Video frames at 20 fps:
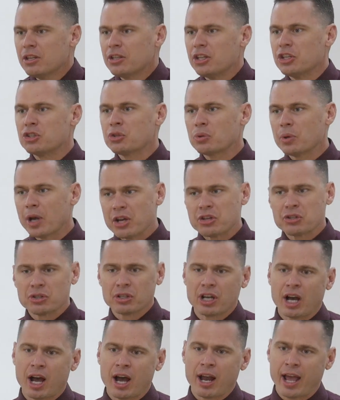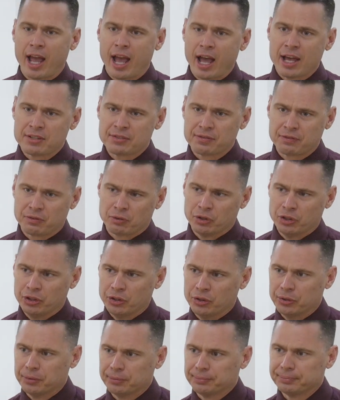the treasure God has for
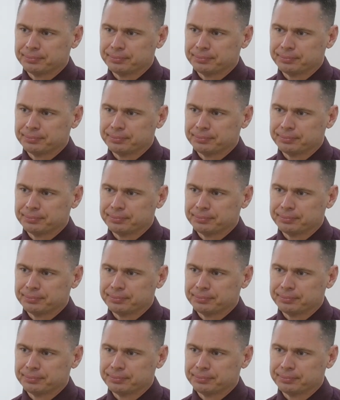you.